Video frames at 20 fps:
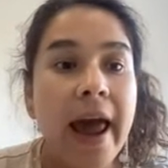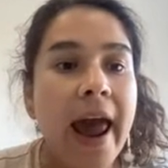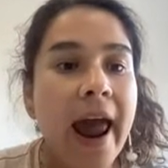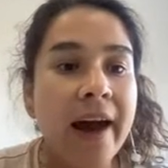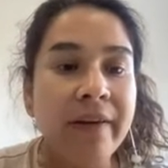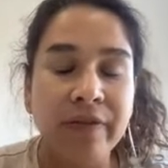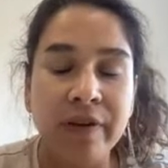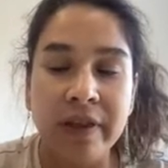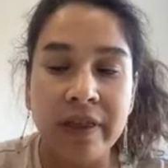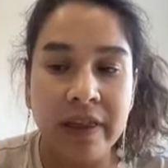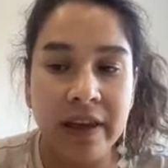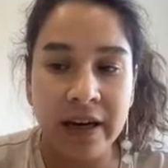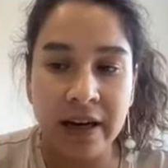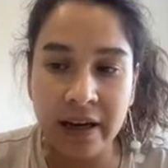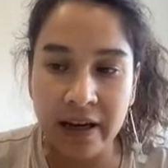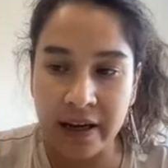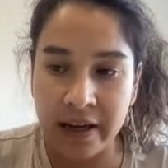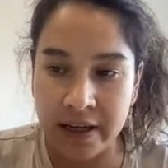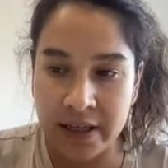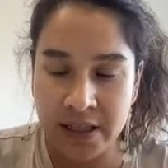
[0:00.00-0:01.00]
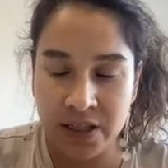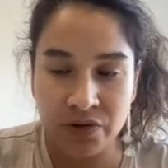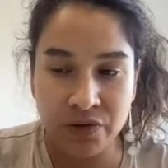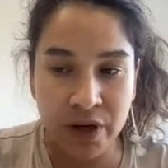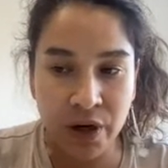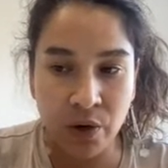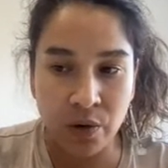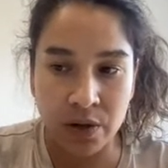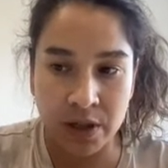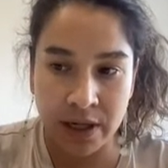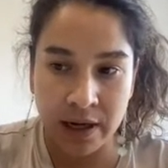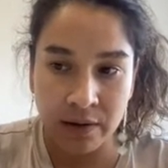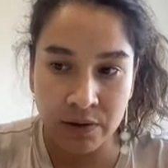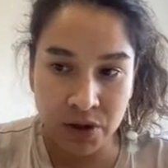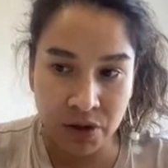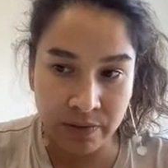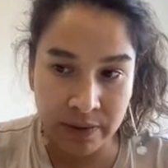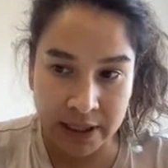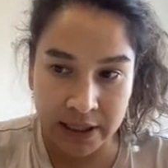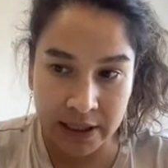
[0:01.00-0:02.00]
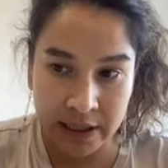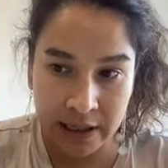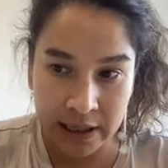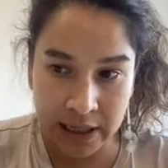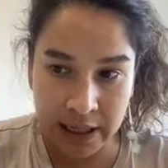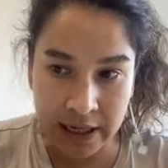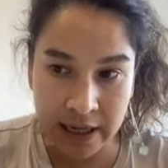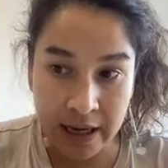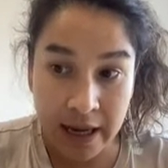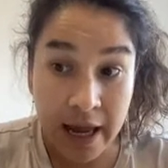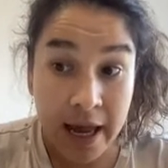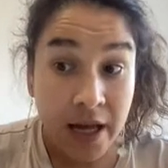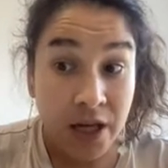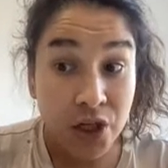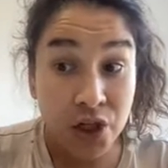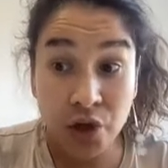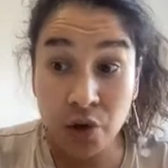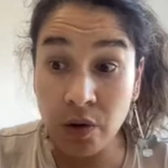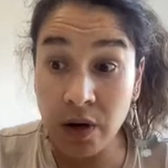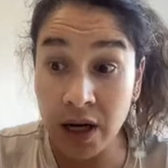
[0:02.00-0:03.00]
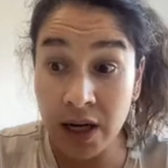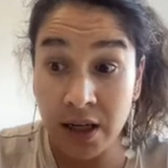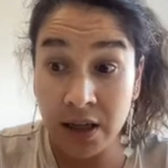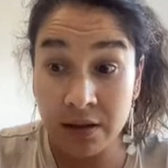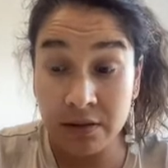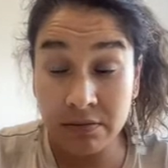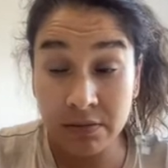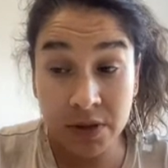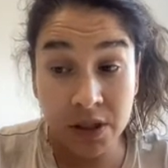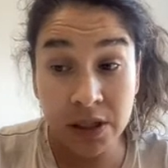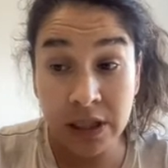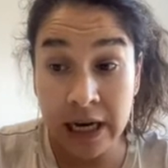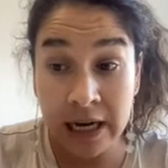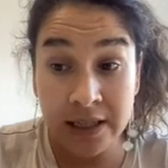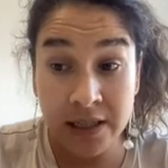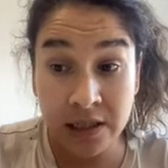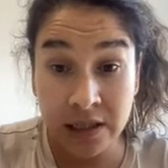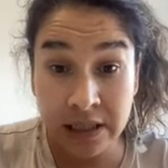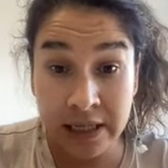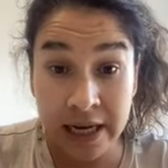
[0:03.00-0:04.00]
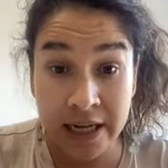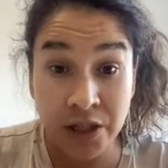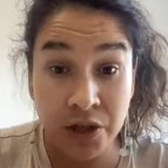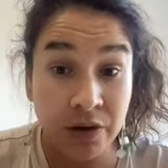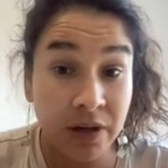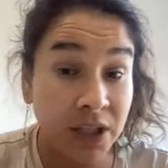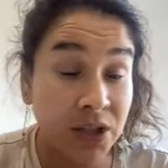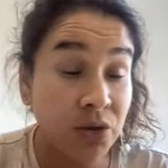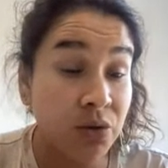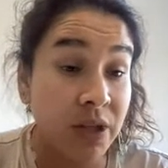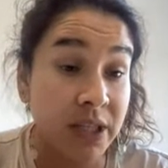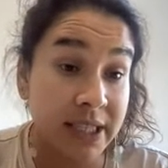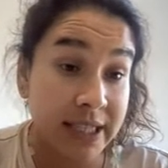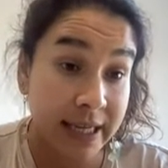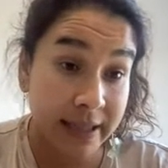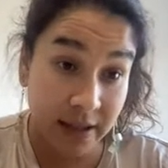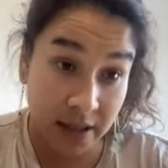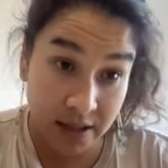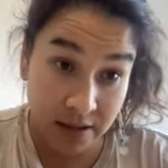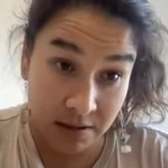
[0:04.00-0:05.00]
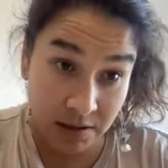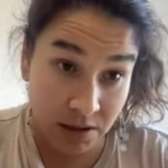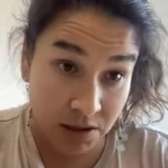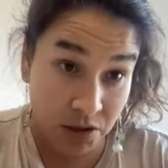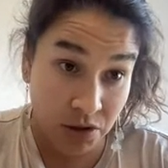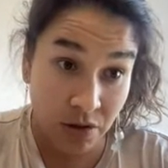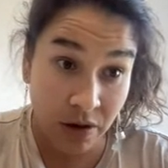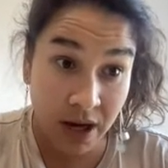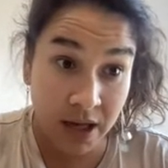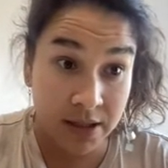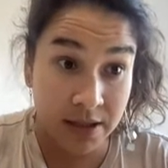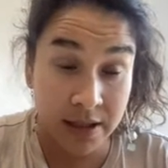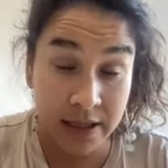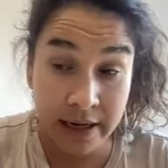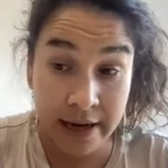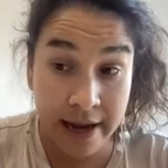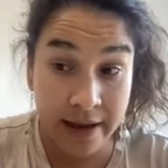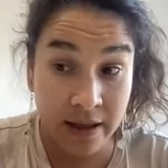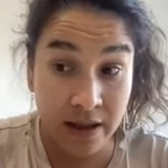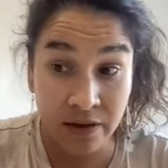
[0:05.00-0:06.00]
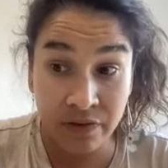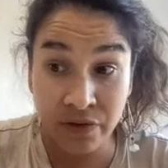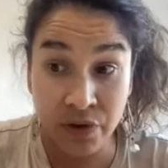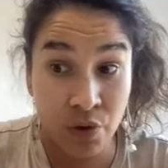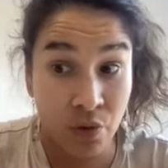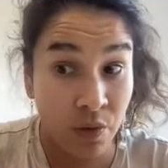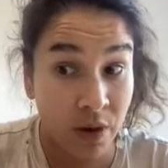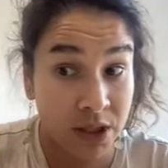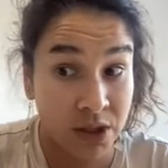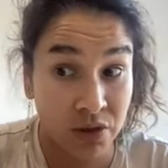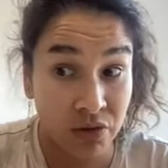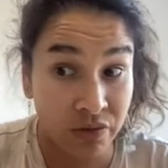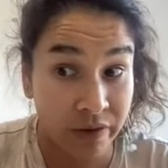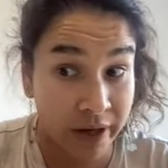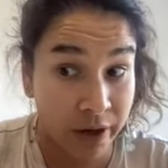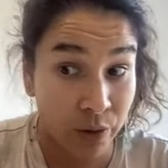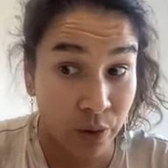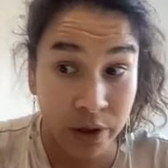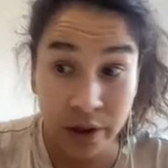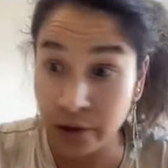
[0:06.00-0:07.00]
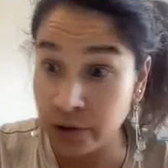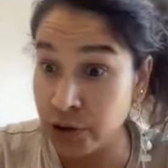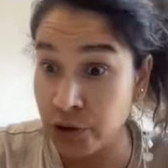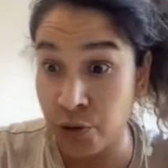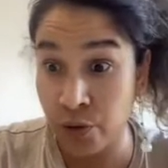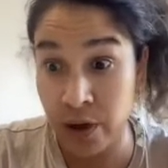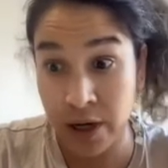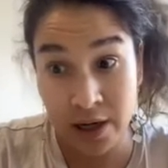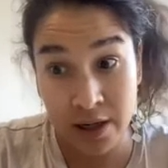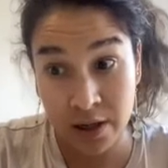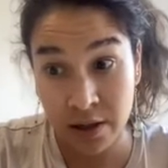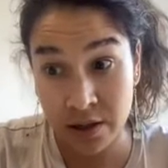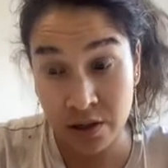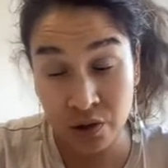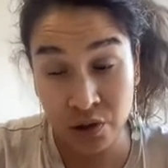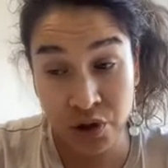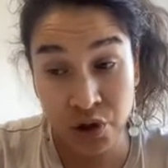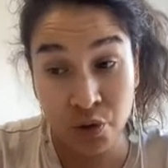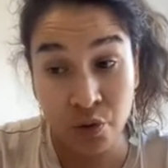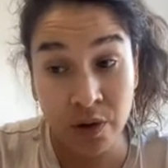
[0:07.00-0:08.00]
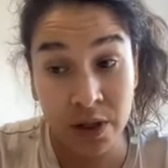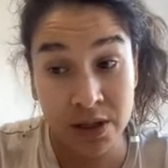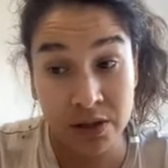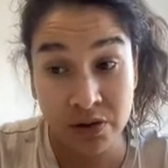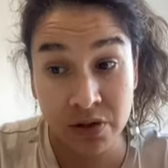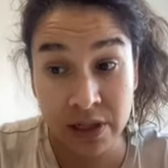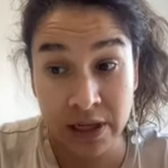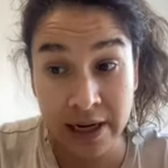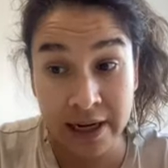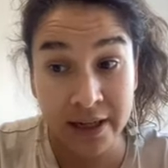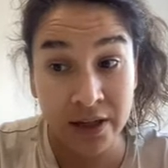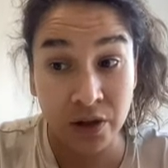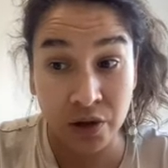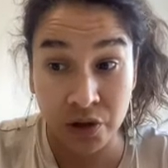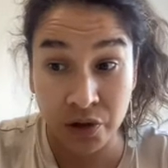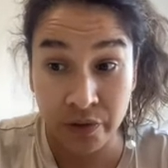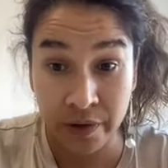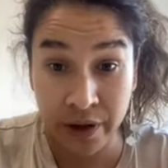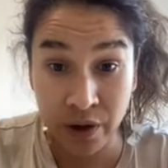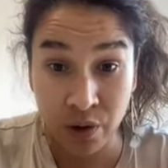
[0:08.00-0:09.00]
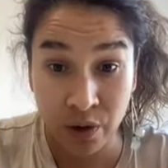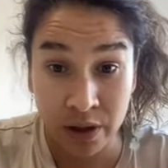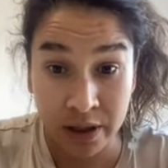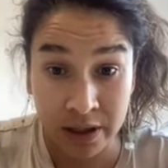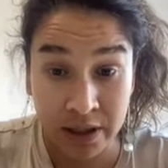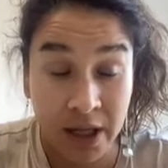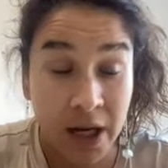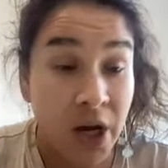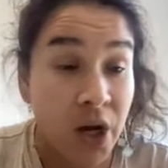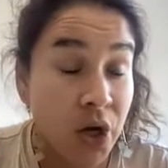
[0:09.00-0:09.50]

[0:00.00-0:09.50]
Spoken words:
Everything is recorded automatically. You can, as you say, you can do the settings. You can select if you want to record it, and you want to select not to record it.